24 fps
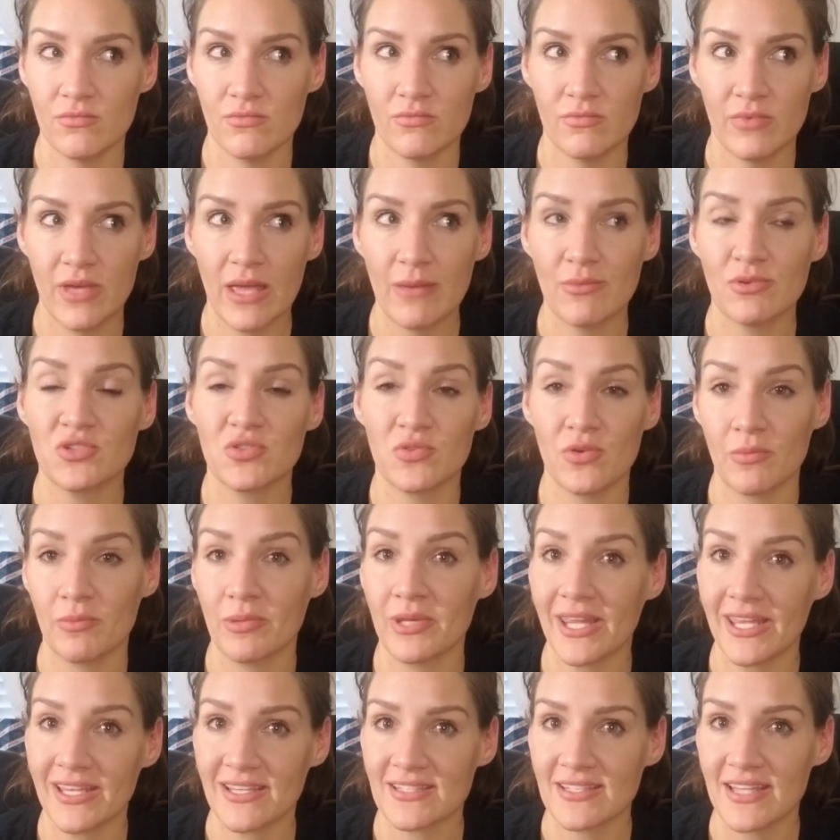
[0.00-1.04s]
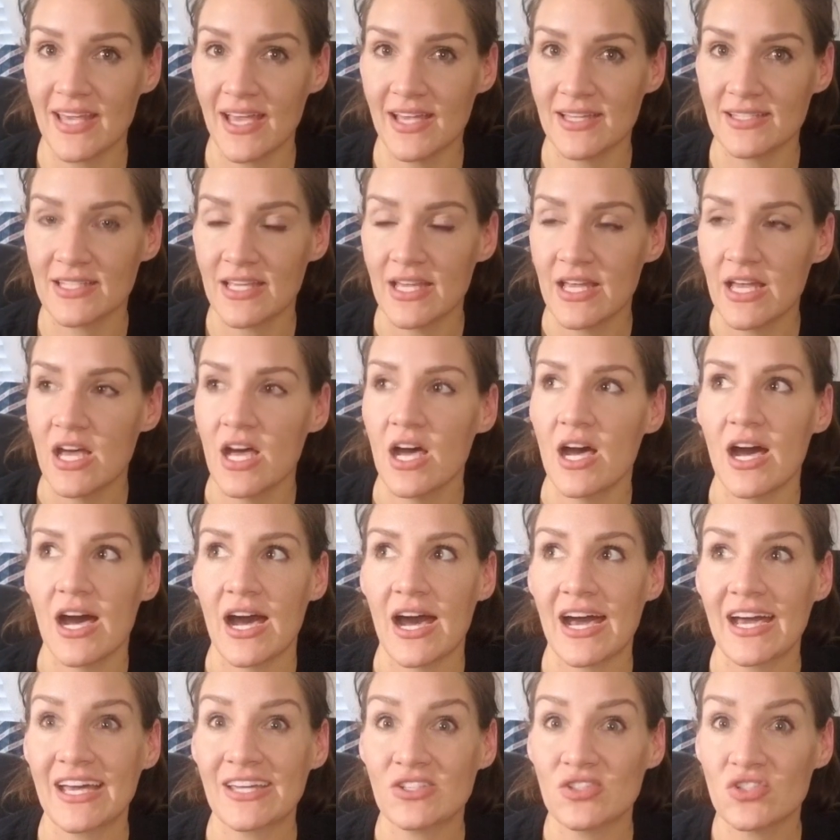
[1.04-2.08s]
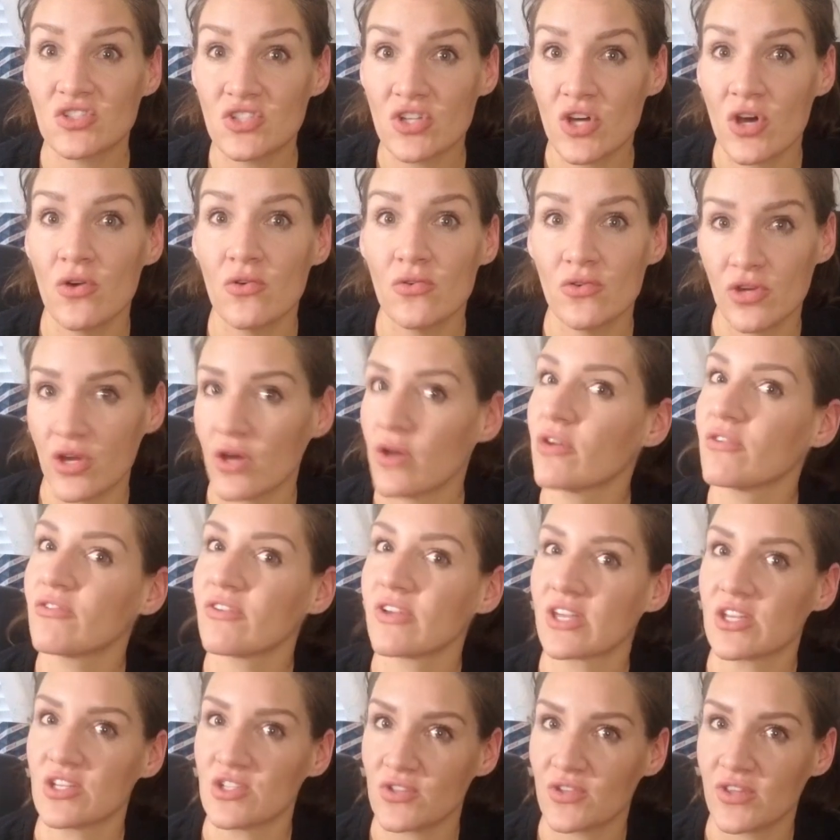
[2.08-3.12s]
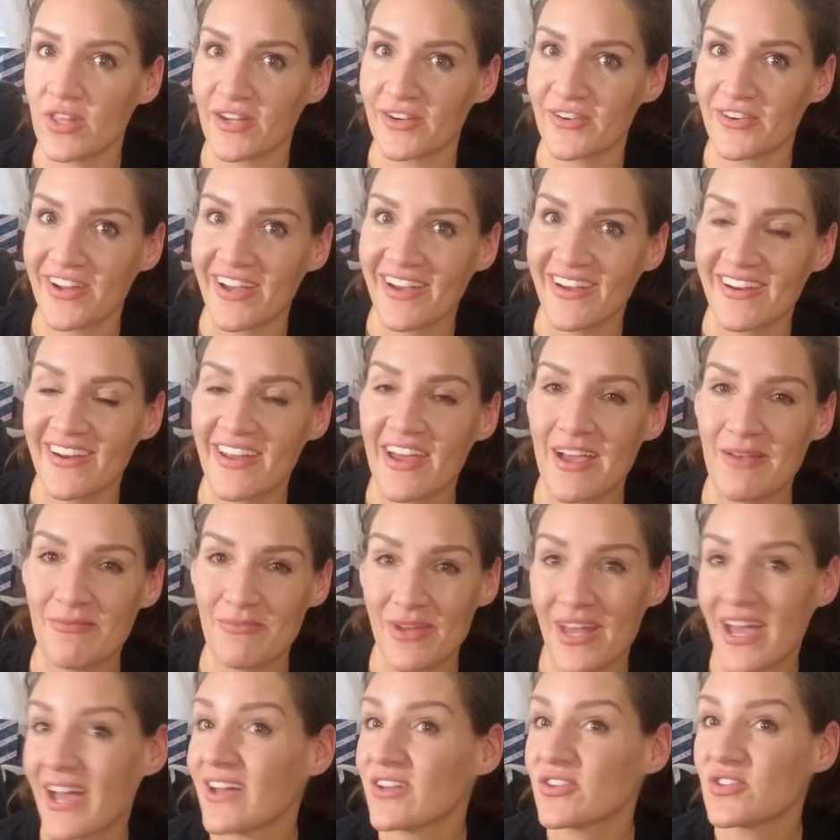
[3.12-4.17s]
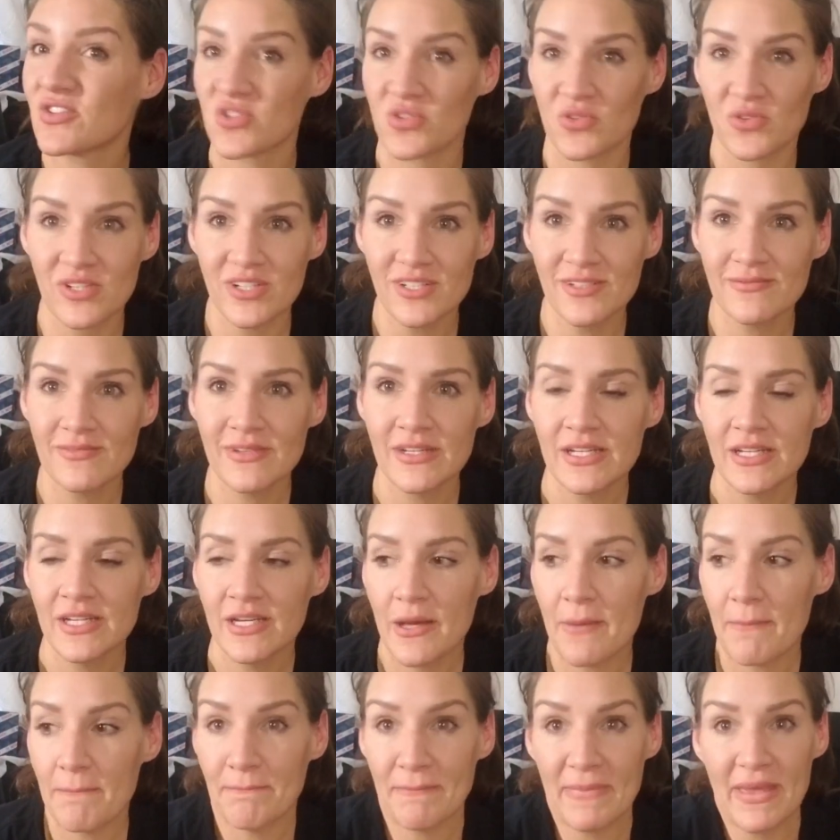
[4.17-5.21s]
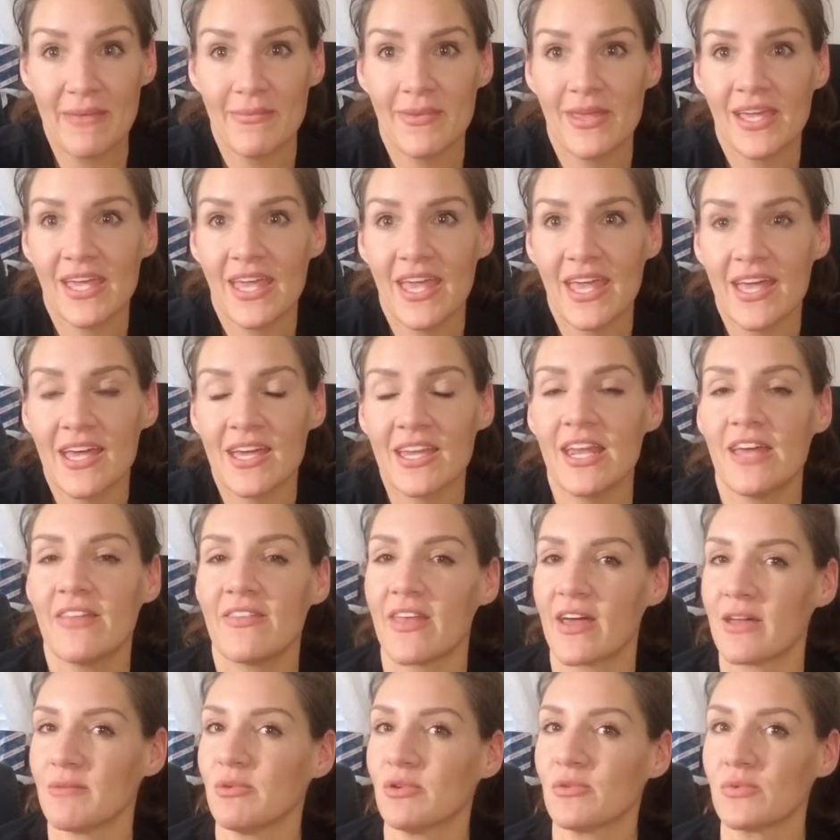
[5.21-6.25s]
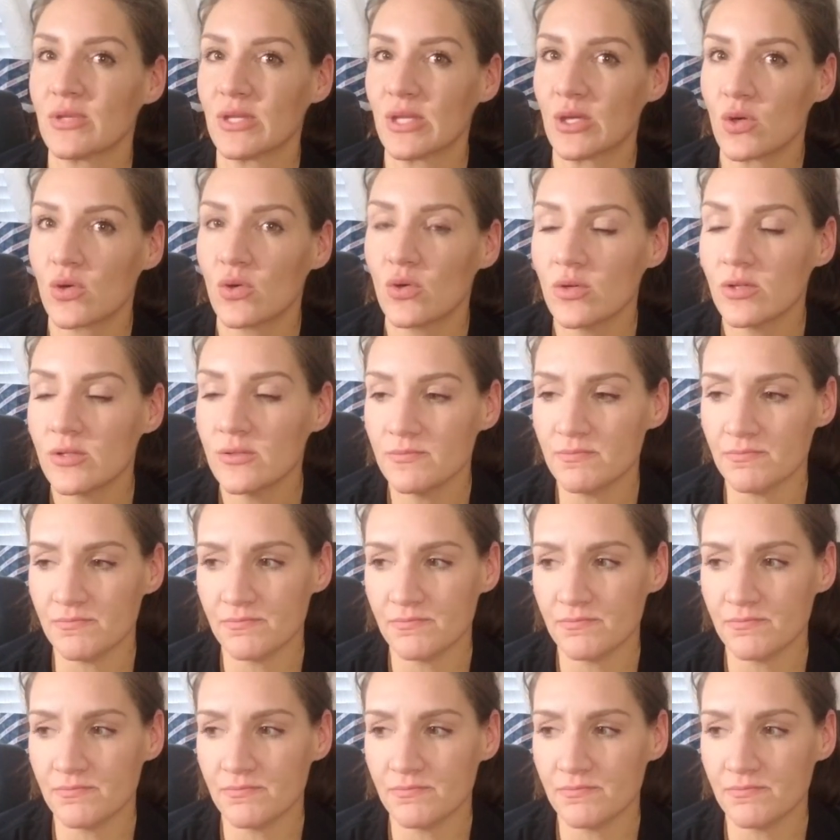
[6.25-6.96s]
able to replace that. I don't know if it can do that or not. I'm not sure. Maybe it can, and that'd be really cool,